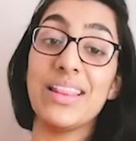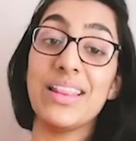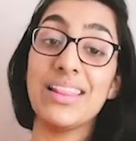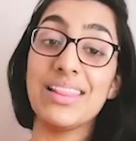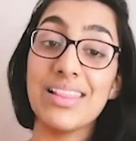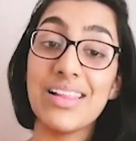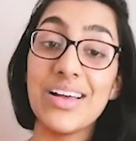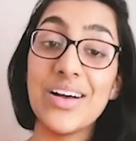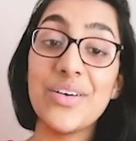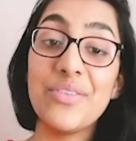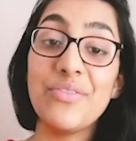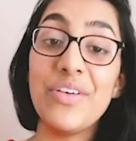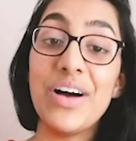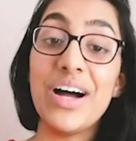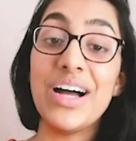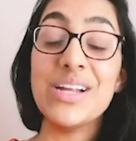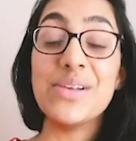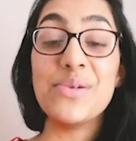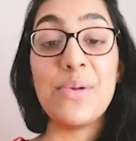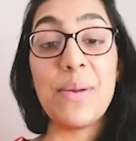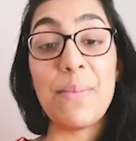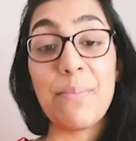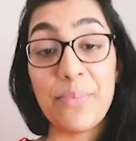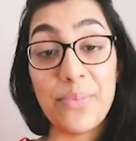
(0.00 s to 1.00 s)
love
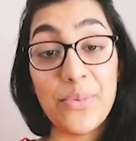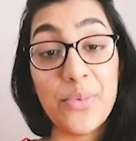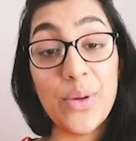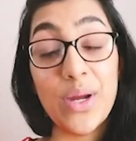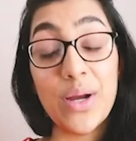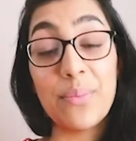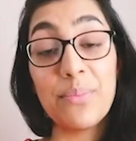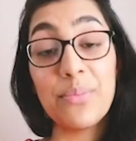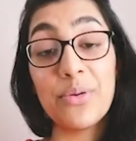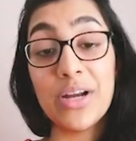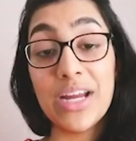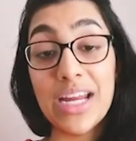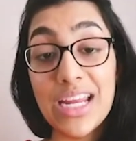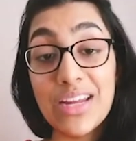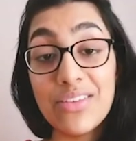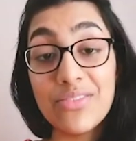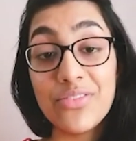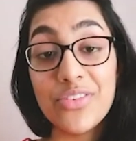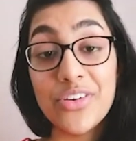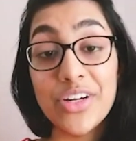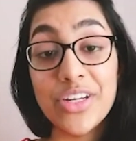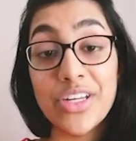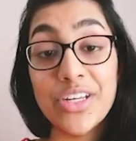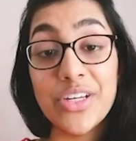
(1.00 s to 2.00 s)
and we are praying
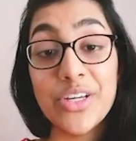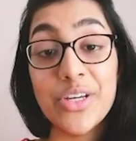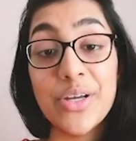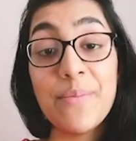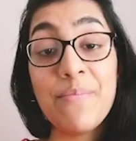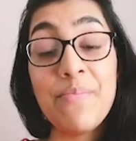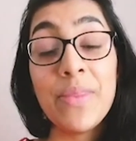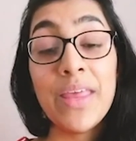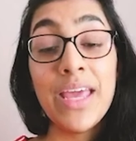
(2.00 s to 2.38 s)
for you,